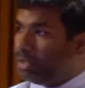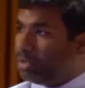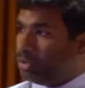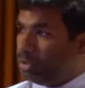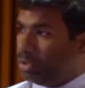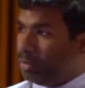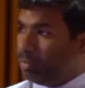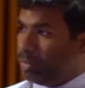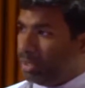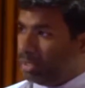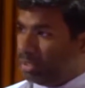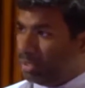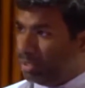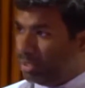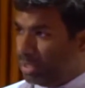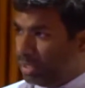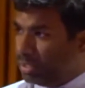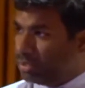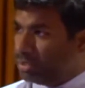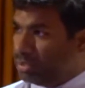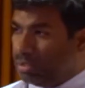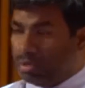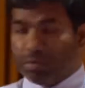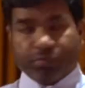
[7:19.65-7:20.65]
to the
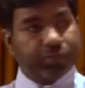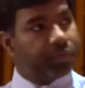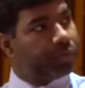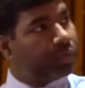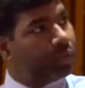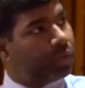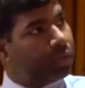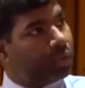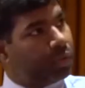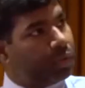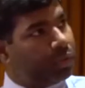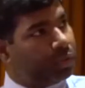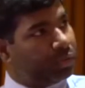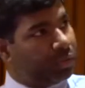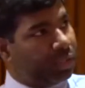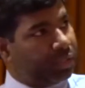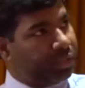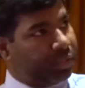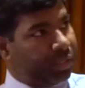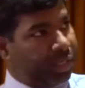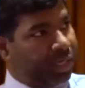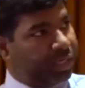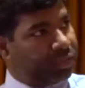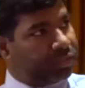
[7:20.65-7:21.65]
presentation of the
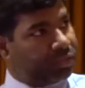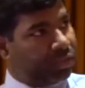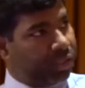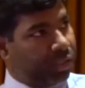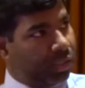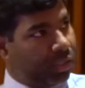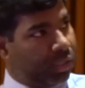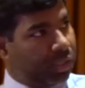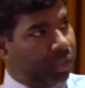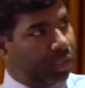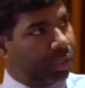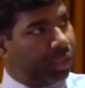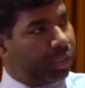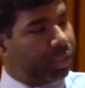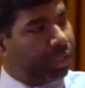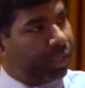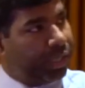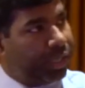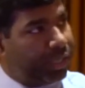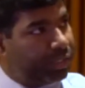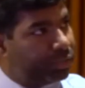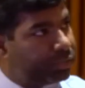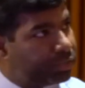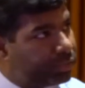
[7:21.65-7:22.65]
traditional
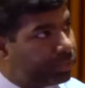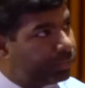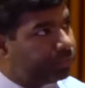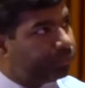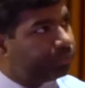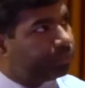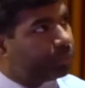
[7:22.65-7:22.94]
age.